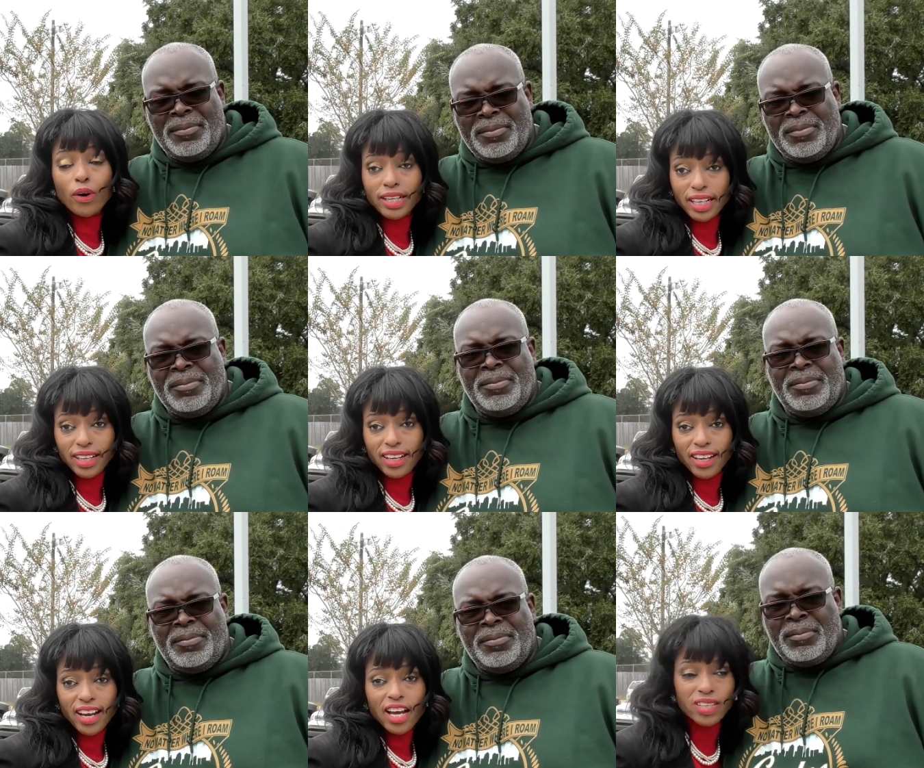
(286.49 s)
Speaker 1: are
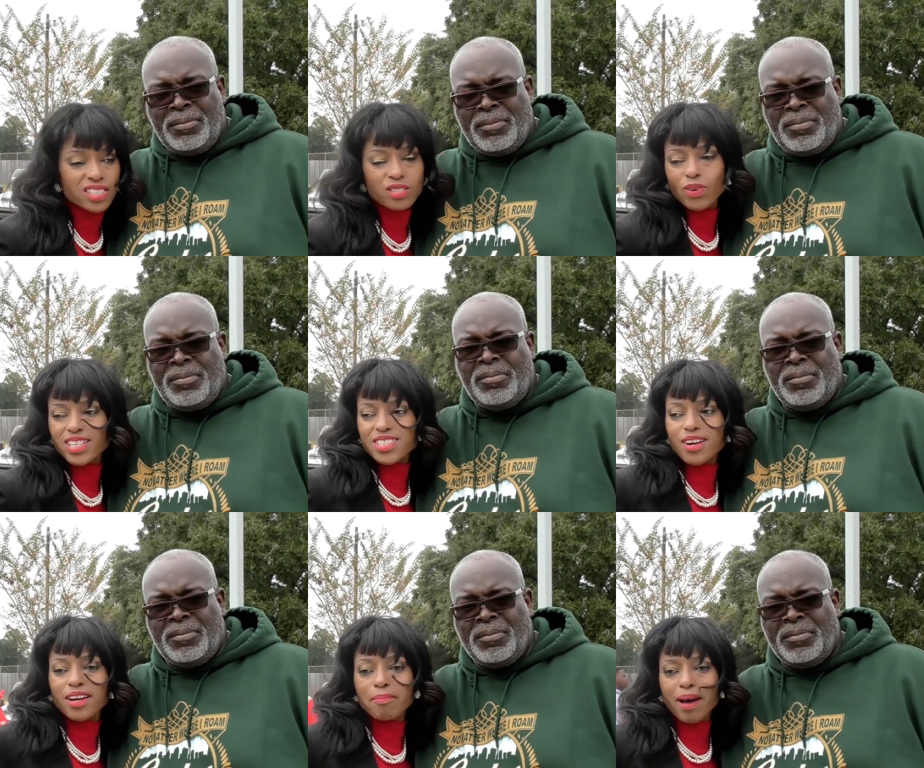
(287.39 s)
needy. This is what it's
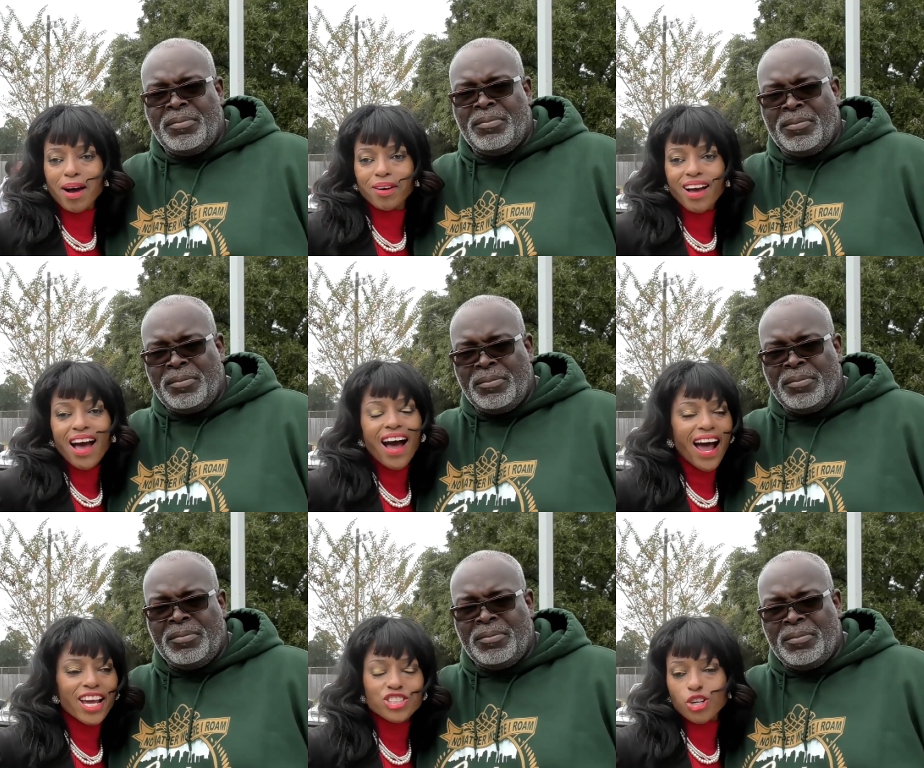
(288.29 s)
all about.
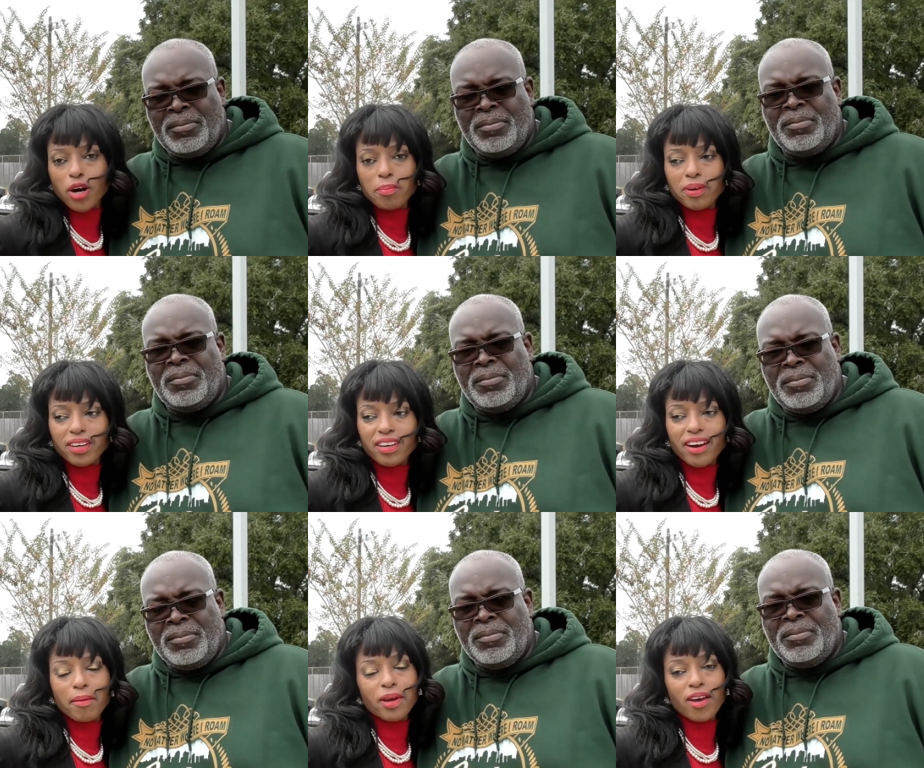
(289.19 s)
I enjoy being
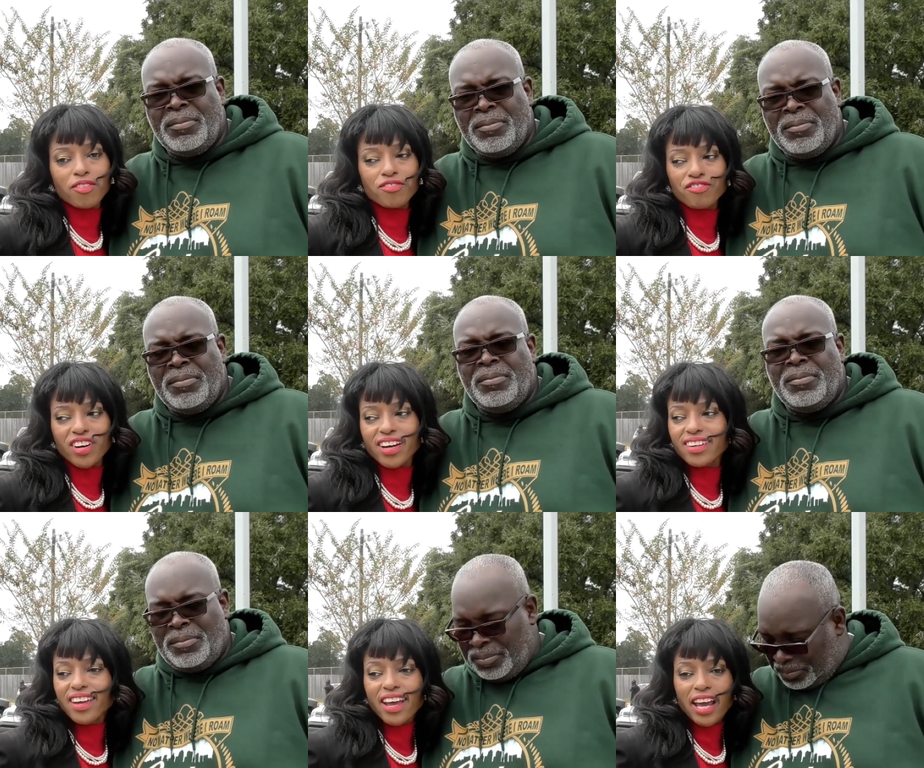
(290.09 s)
here. I'm having
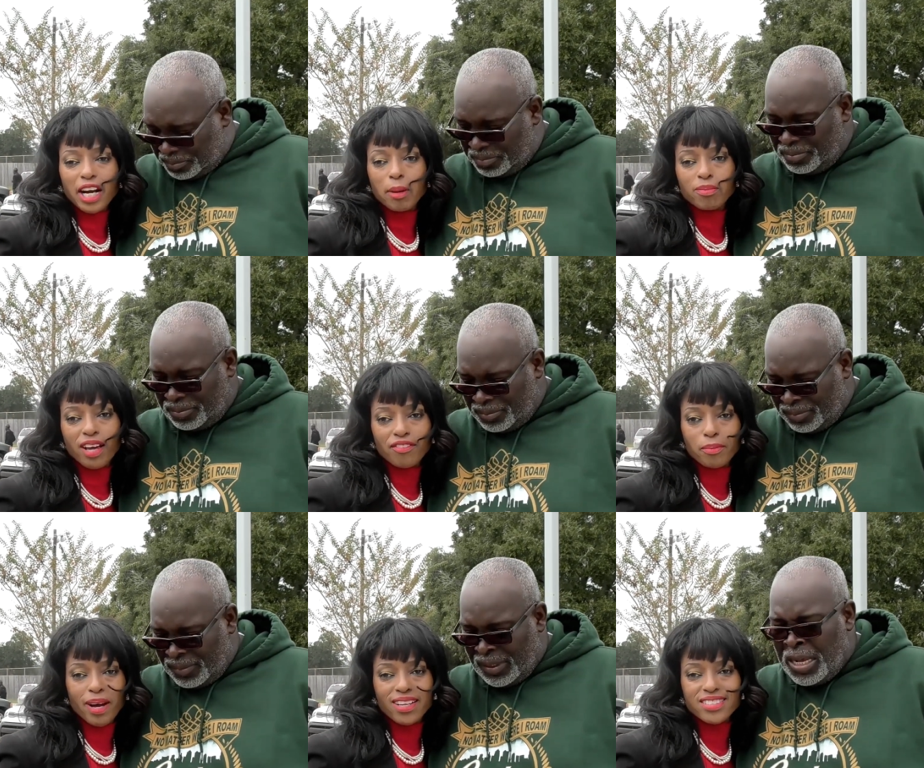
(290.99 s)
fun and I'm
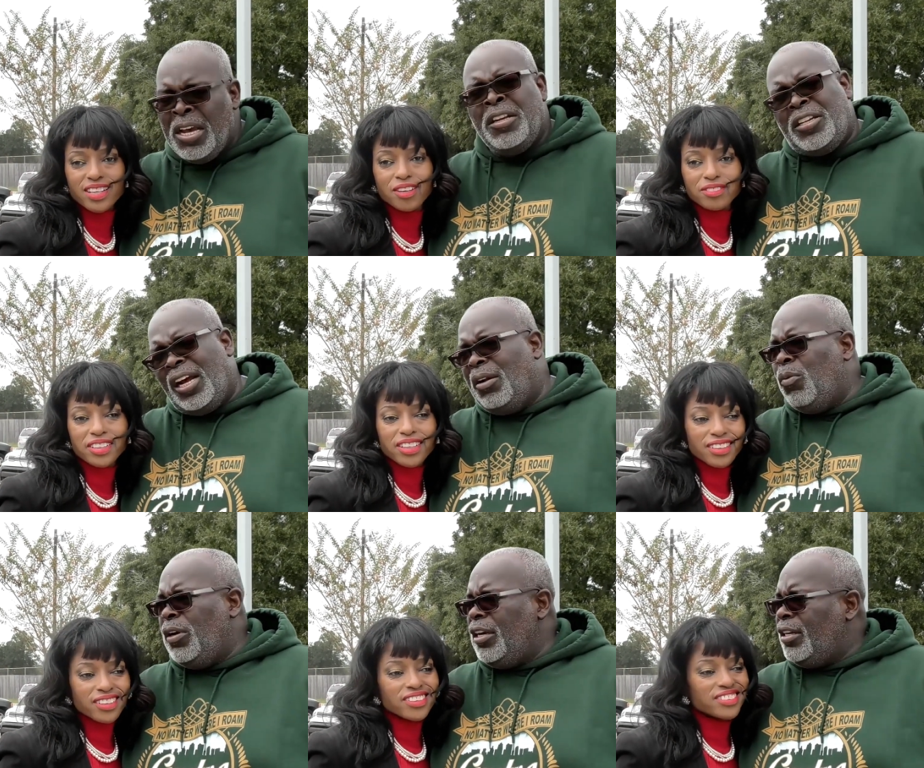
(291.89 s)
loving myself.
Speaker 2: Tell
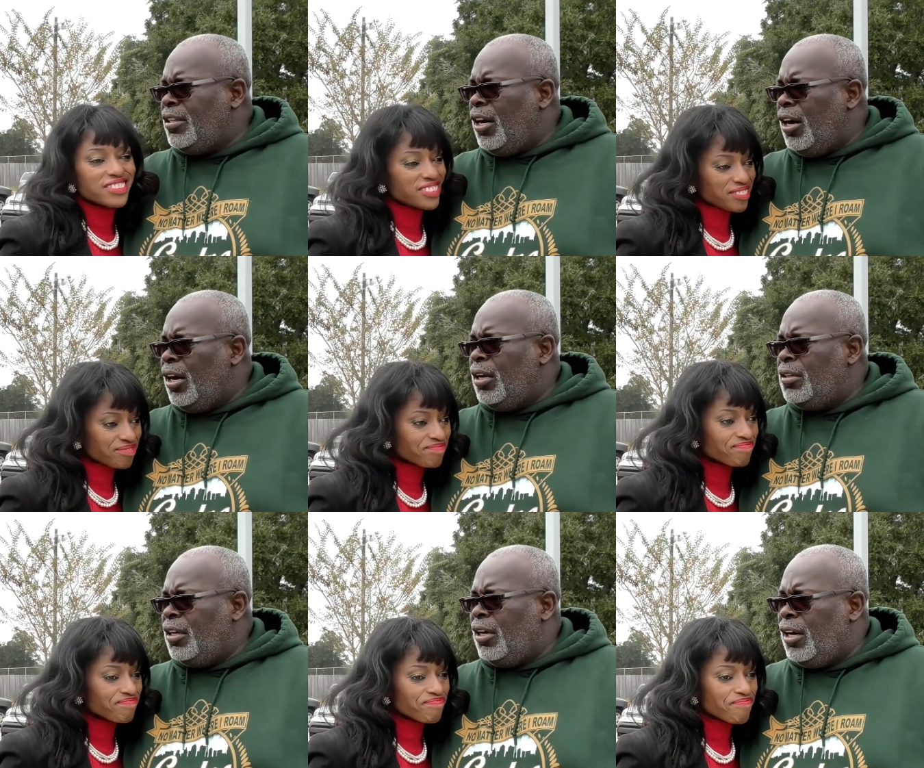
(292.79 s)
them when is uh,
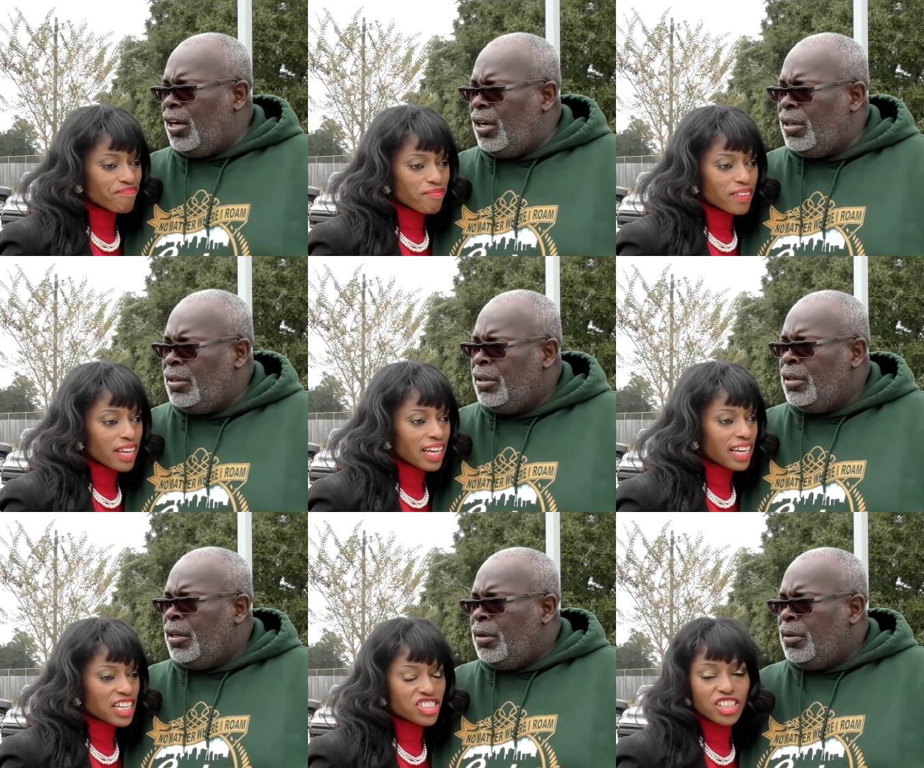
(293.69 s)
the. Uh
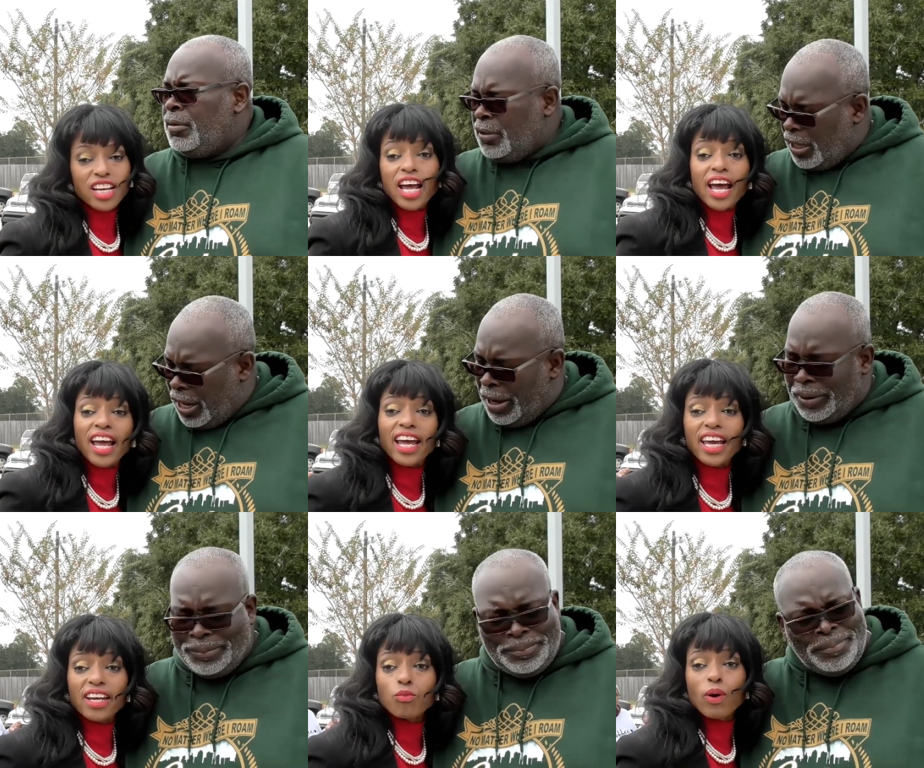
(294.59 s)
Speaker 1: election. Yeah.
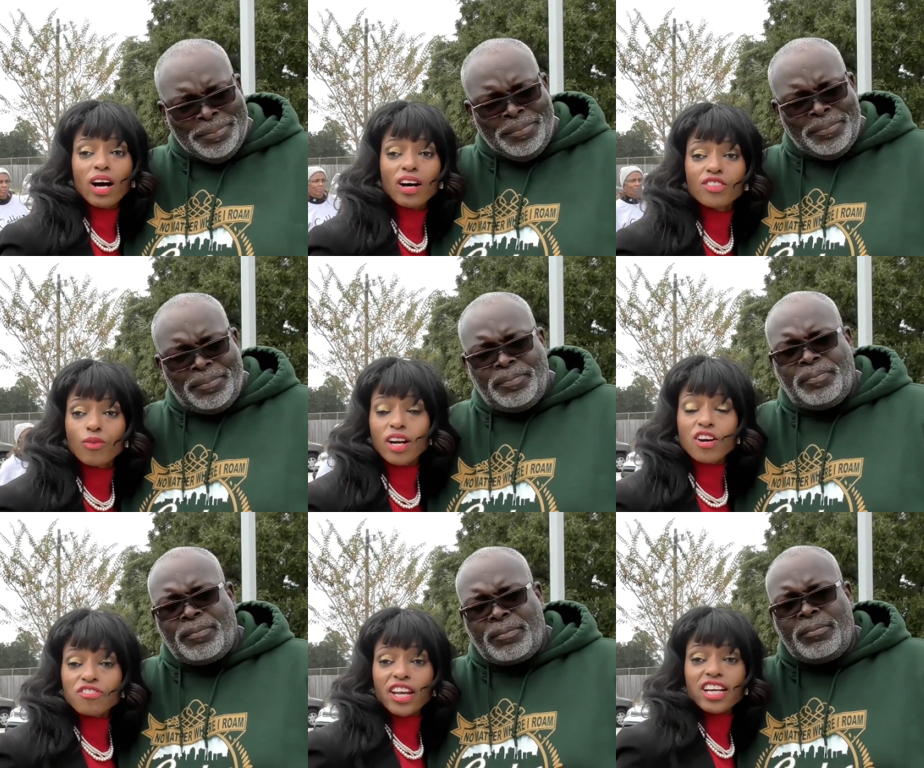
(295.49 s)
It, well, the
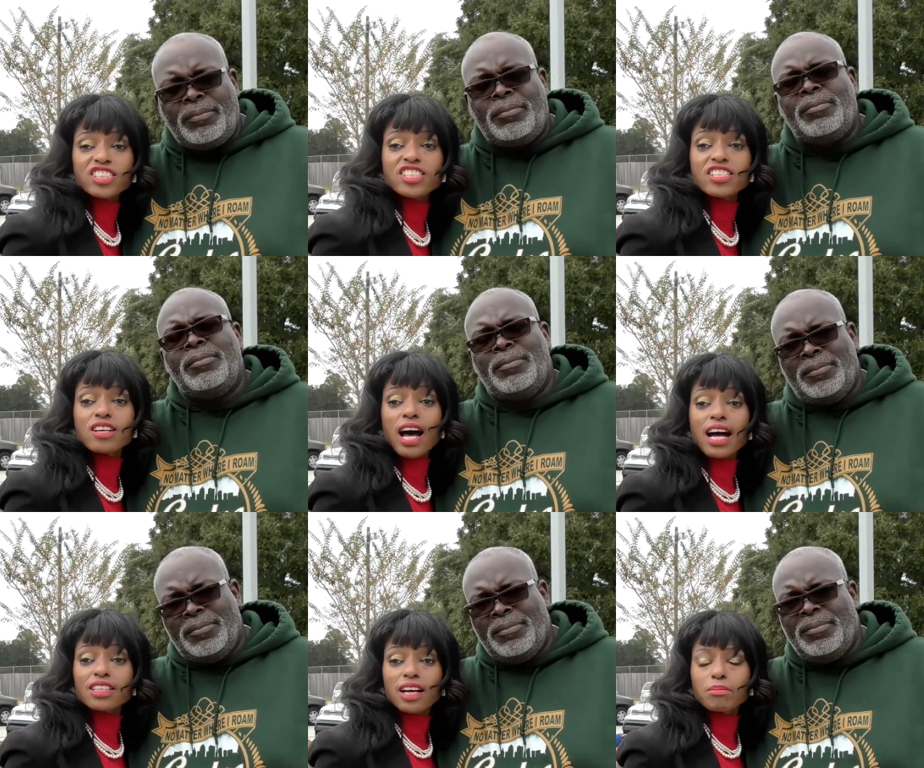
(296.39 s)
runoff election is, uh,
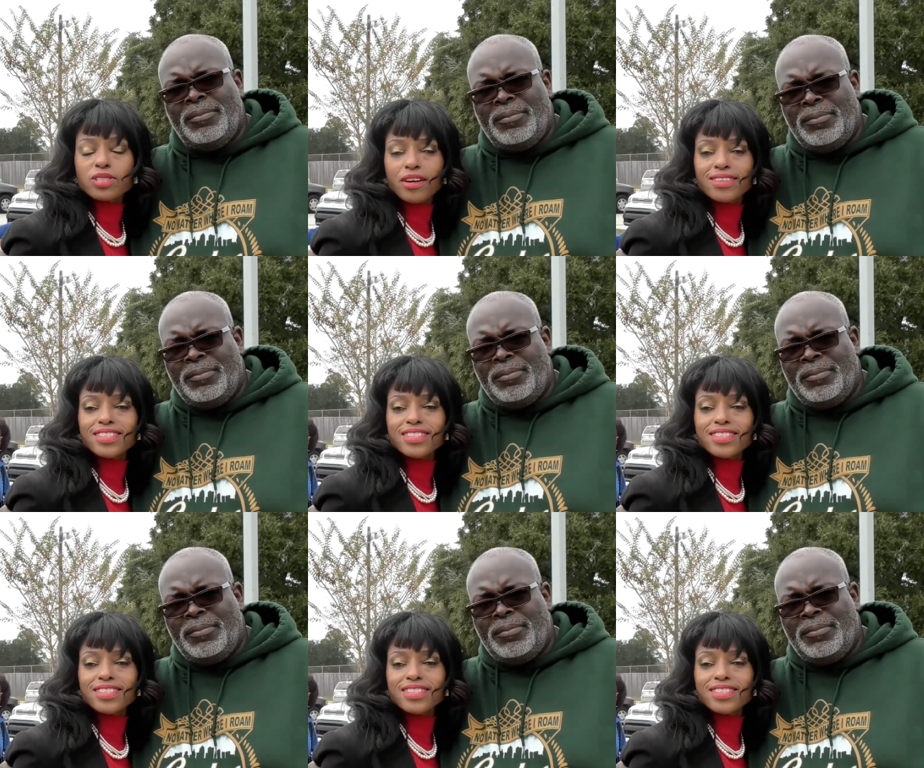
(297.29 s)
I, am sorry,